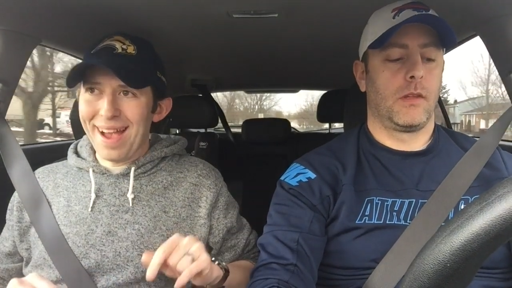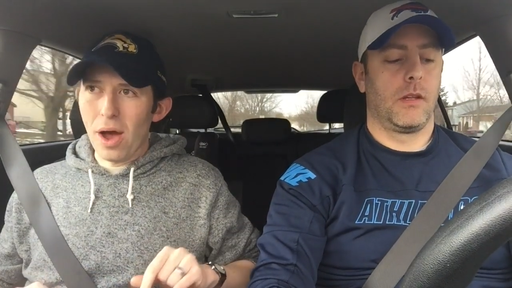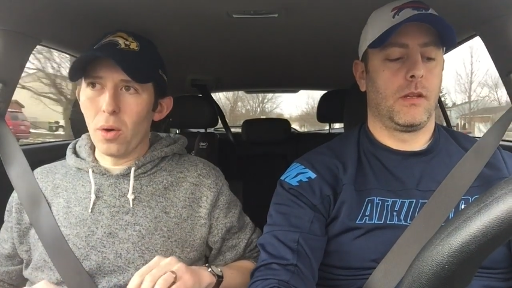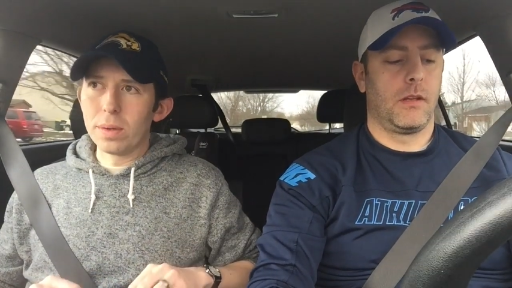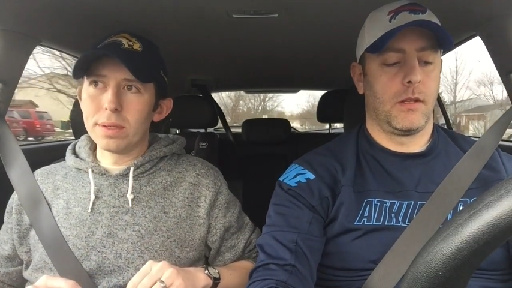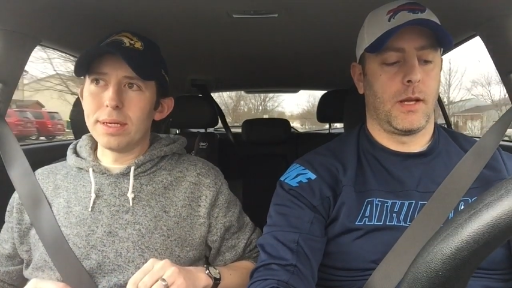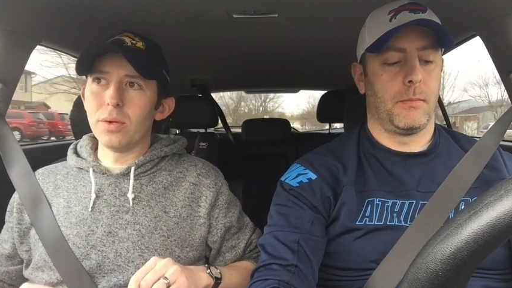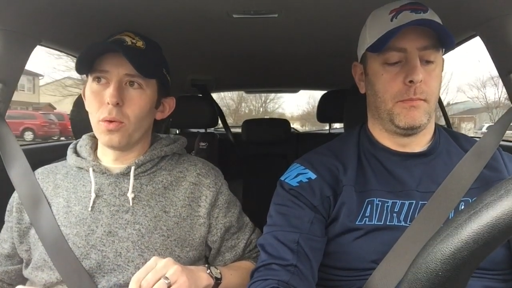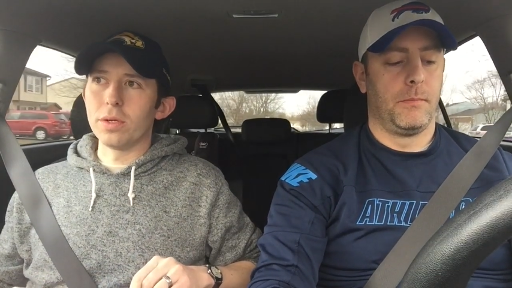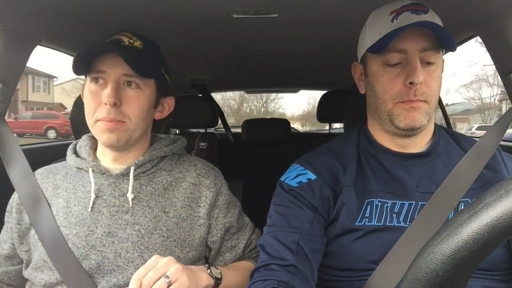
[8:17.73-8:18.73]
Speaker 1: now yeah.
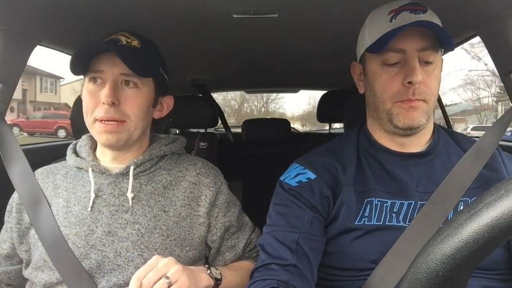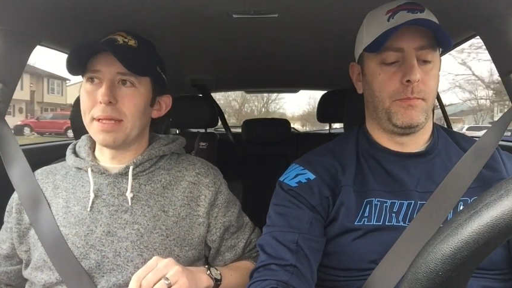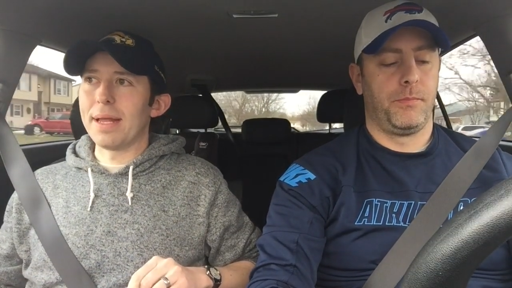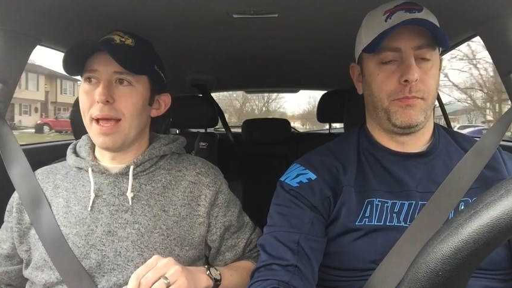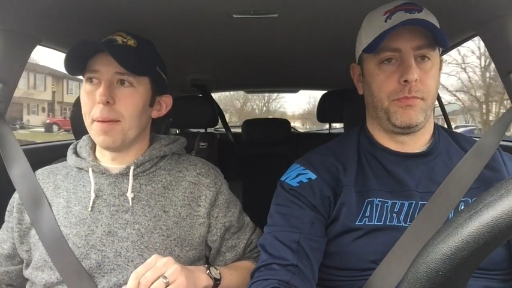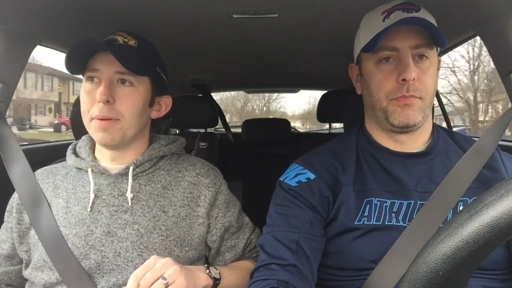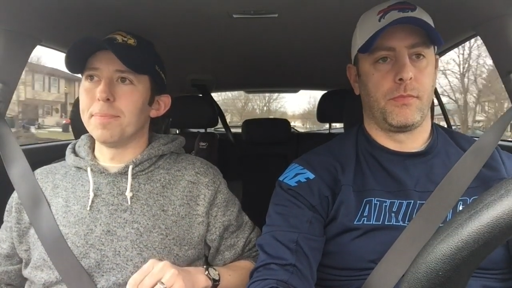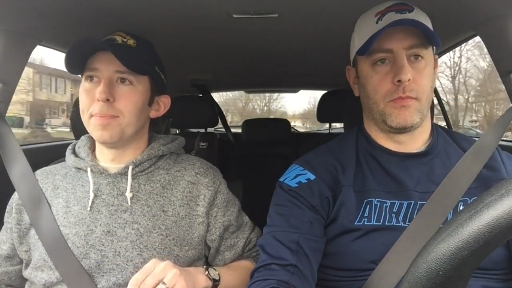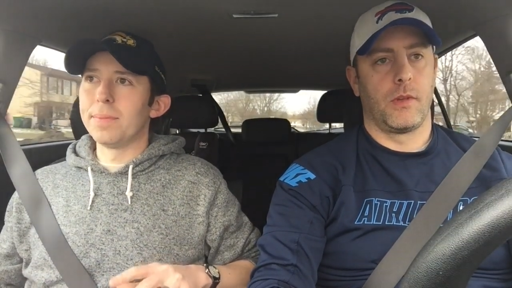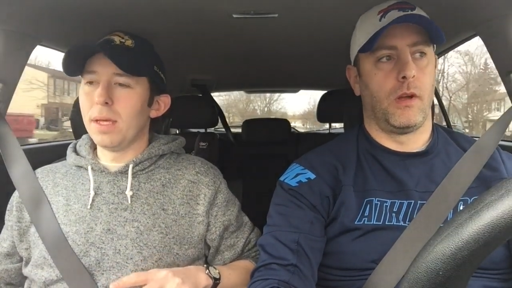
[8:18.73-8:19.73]
in order to make that
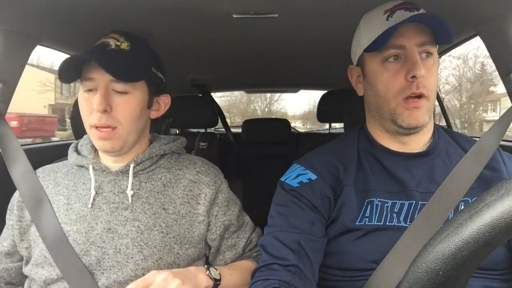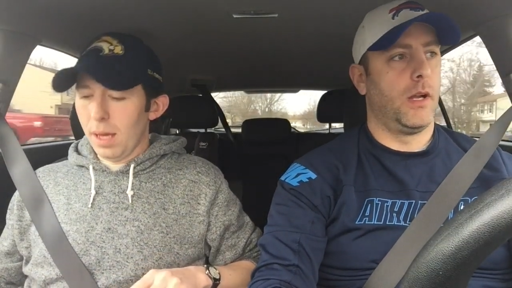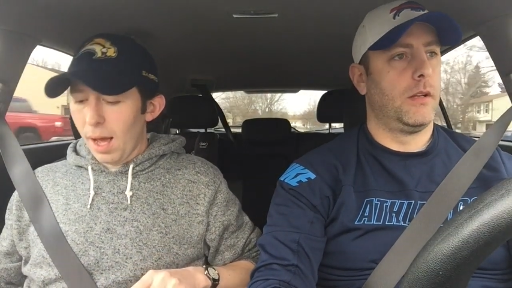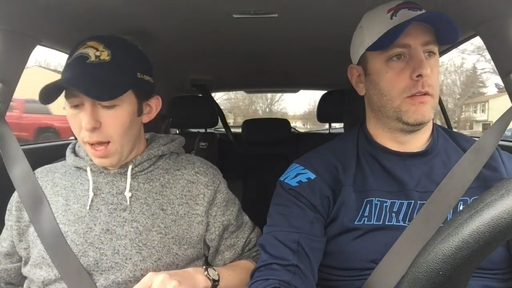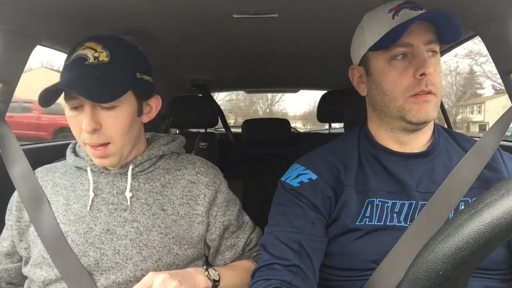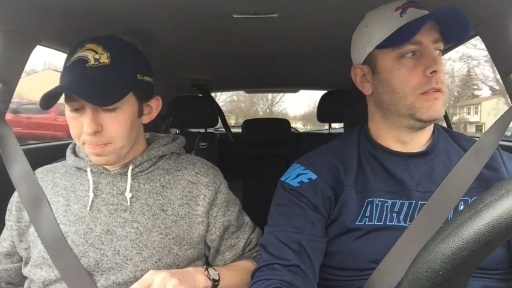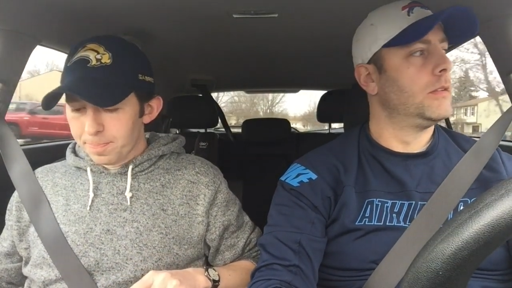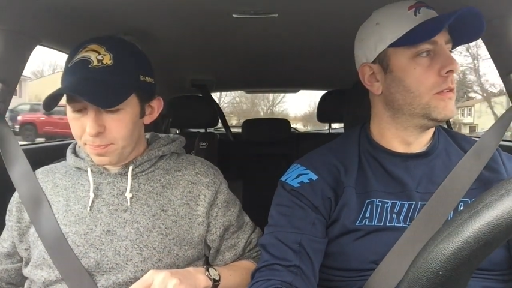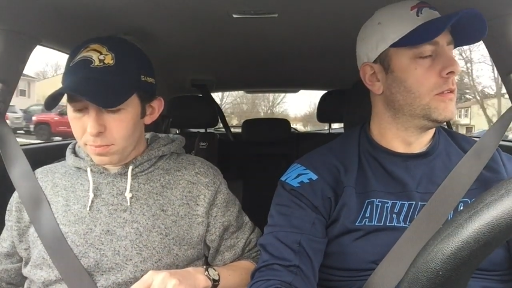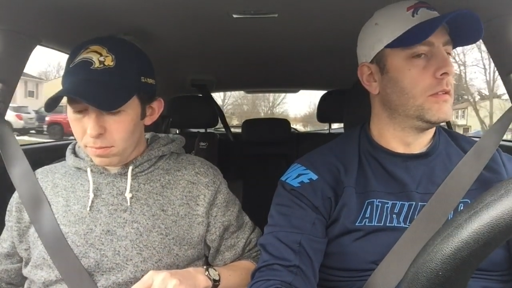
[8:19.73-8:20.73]
happen. All right. Um,